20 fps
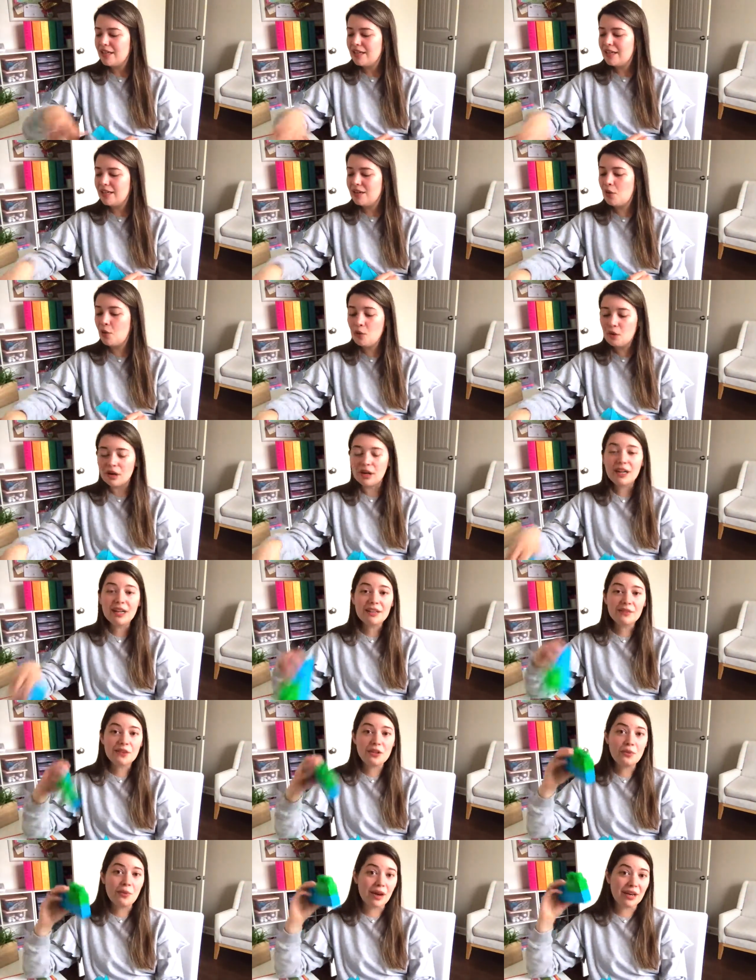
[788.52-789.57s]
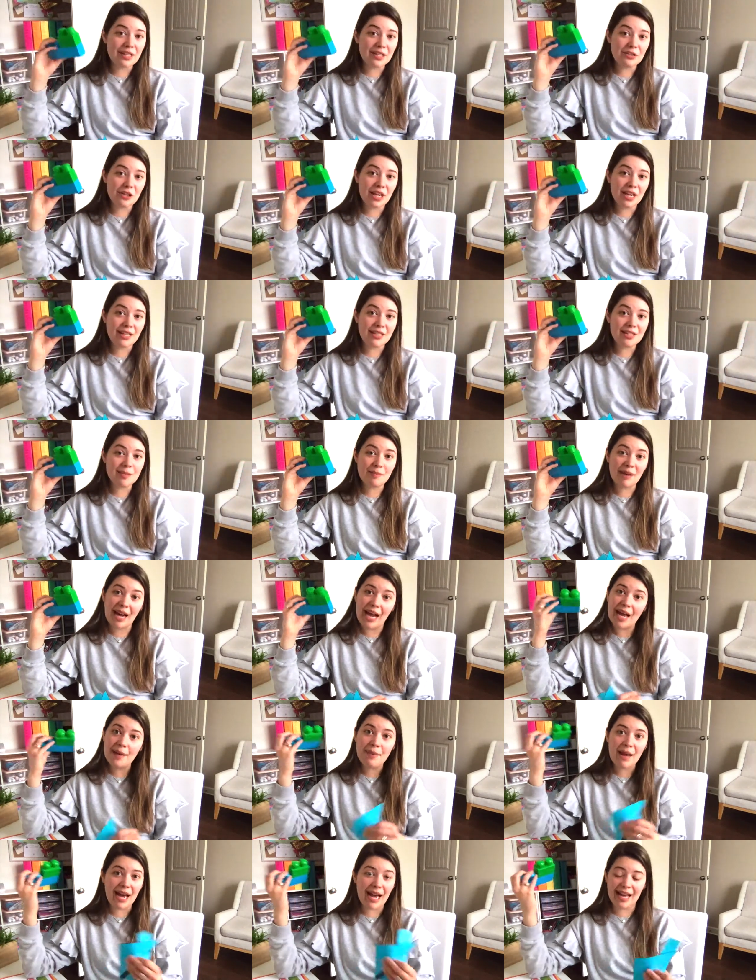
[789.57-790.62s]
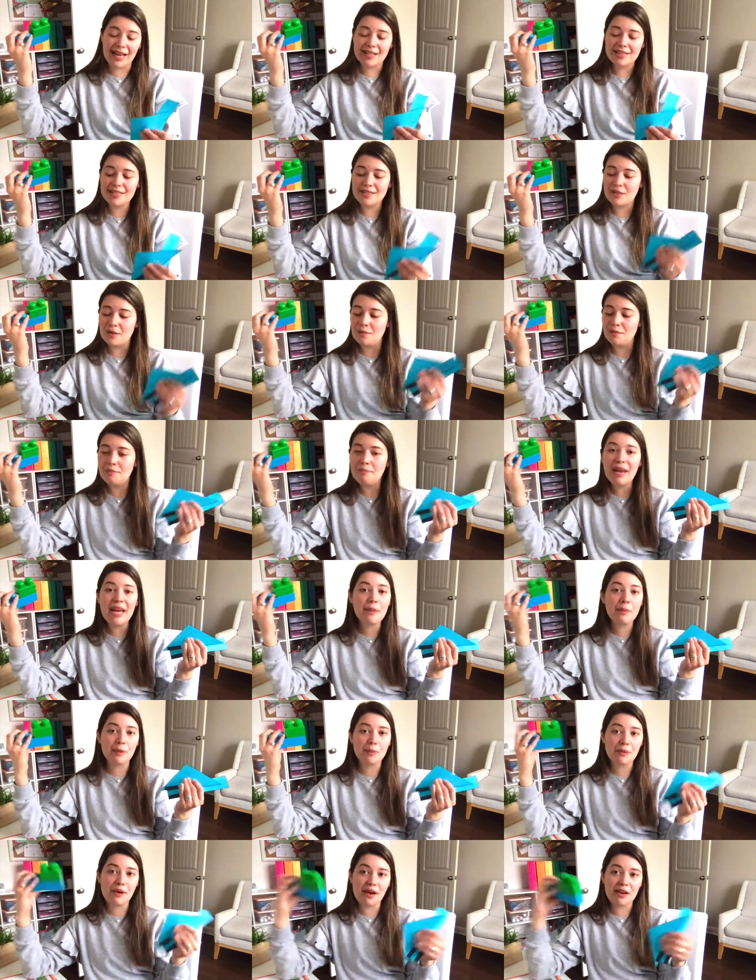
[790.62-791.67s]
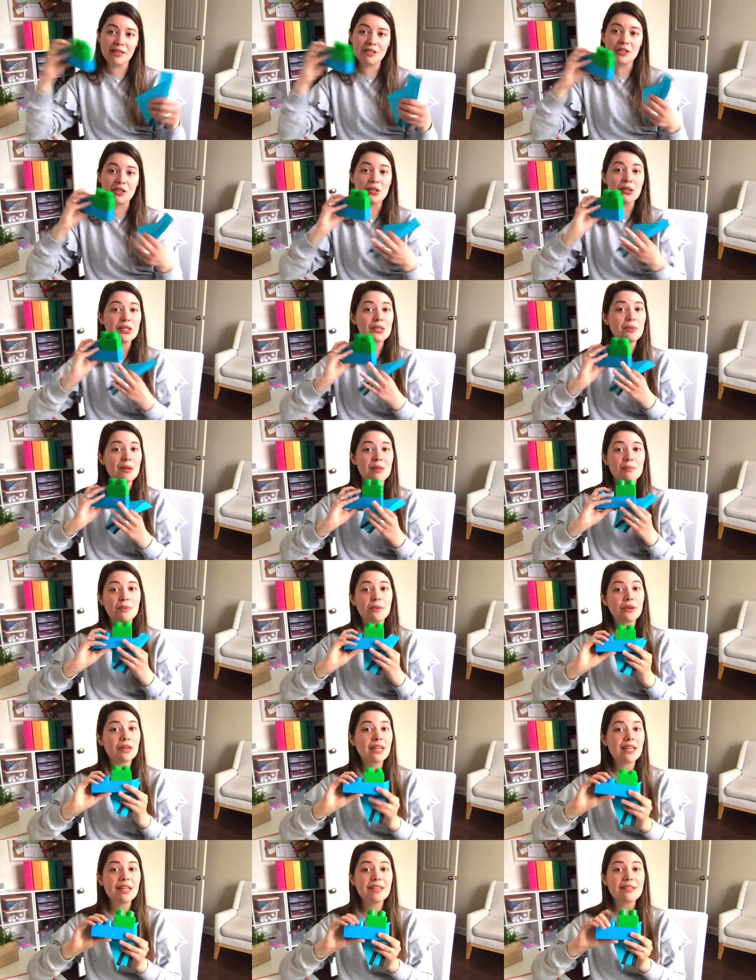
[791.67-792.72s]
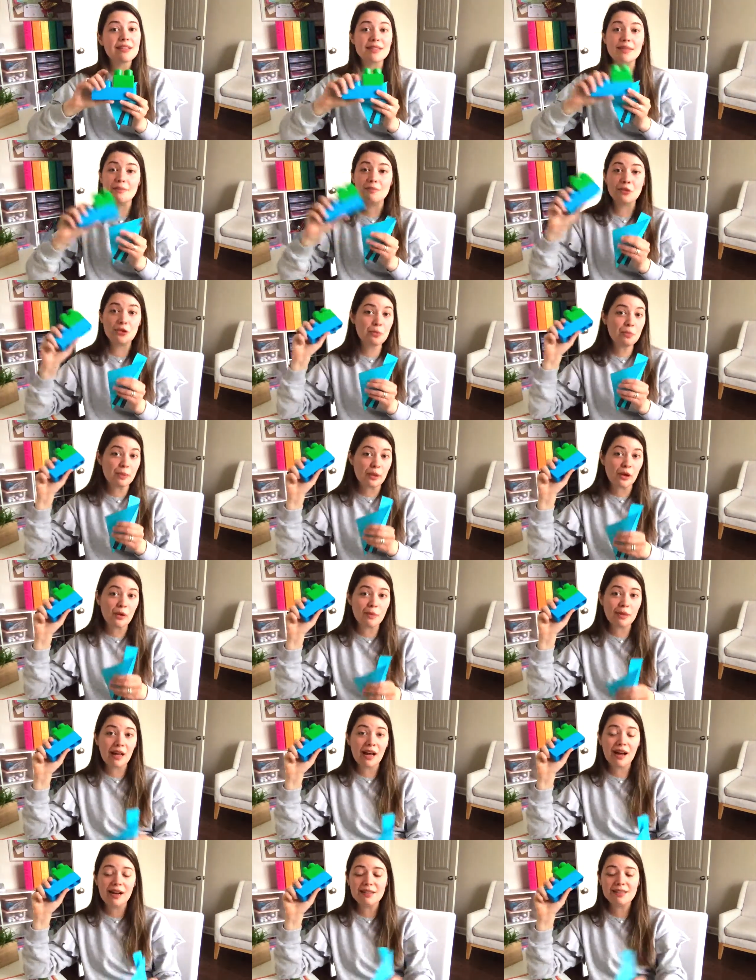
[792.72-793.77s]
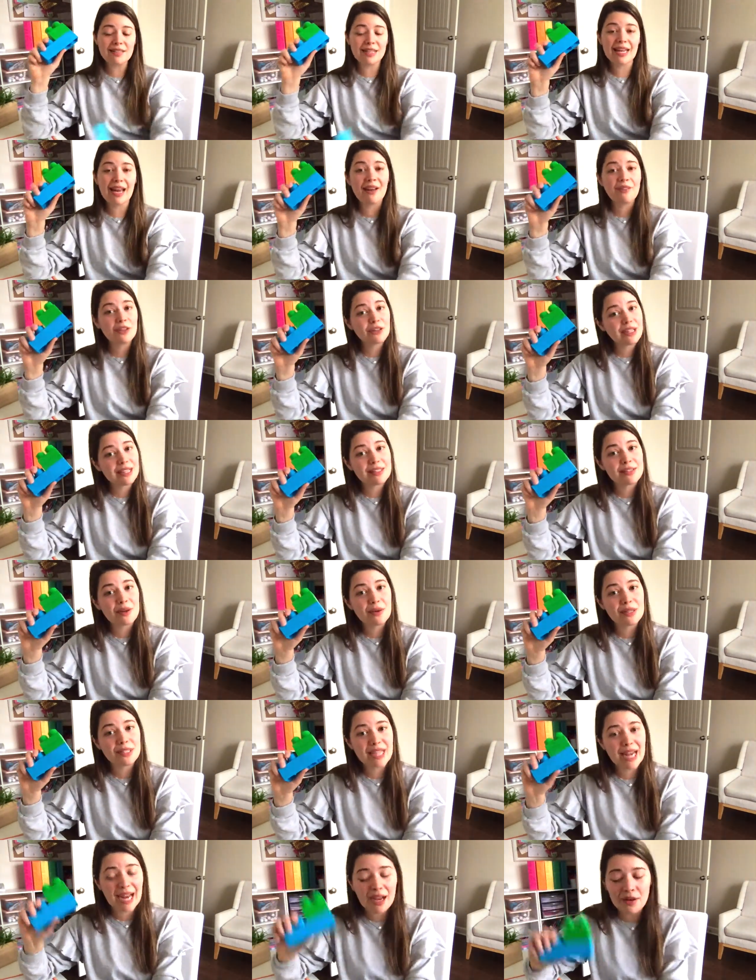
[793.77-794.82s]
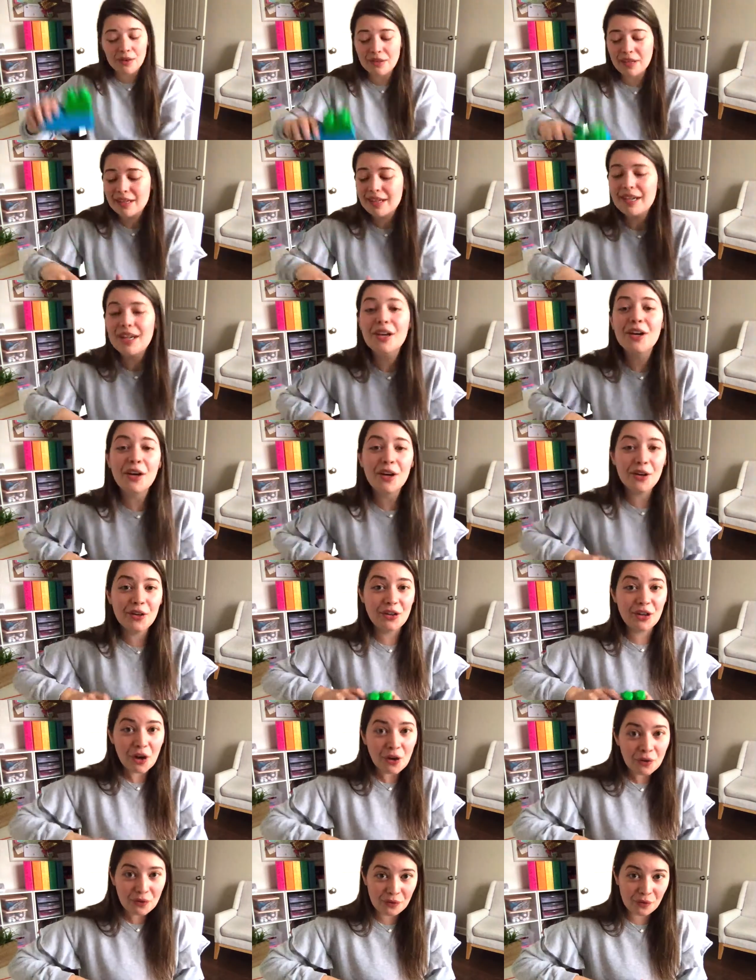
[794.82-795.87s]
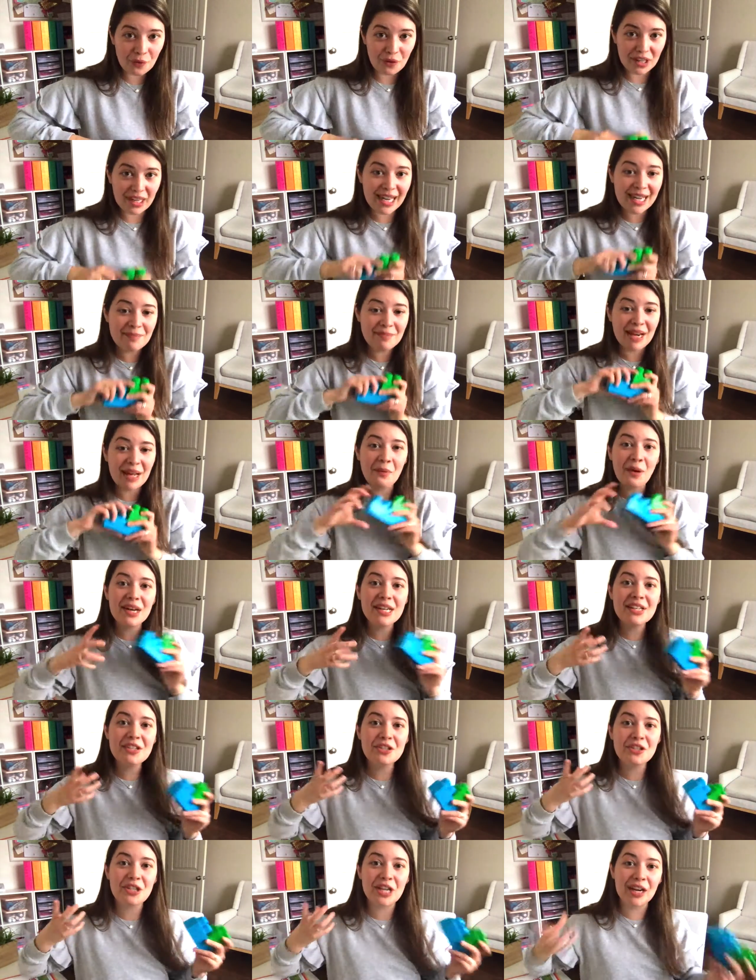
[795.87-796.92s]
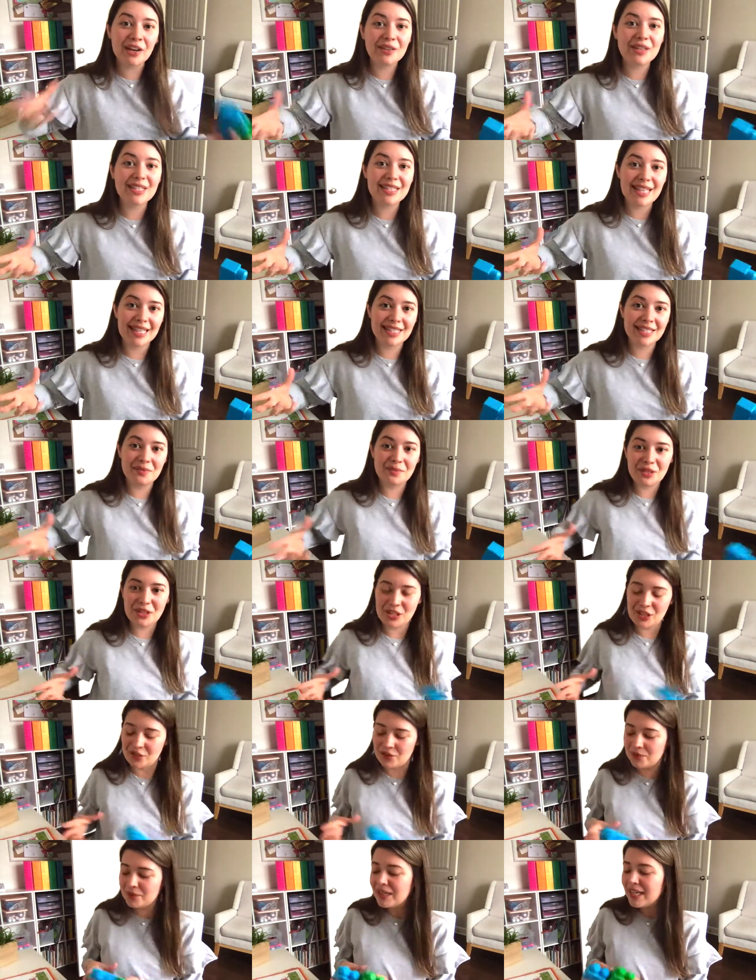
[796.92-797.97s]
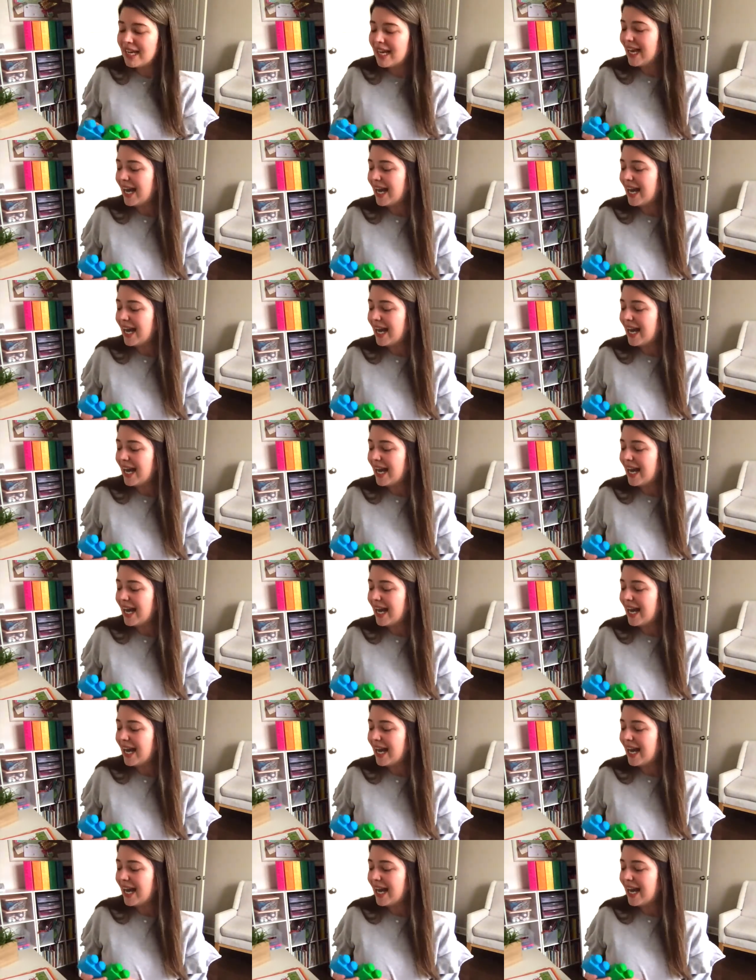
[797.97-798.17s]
or if you want to just bypass the paper product and you just want to bring in some Duplo blocks and have your kids go to town, go for it. But I wanted to share this lesson with you.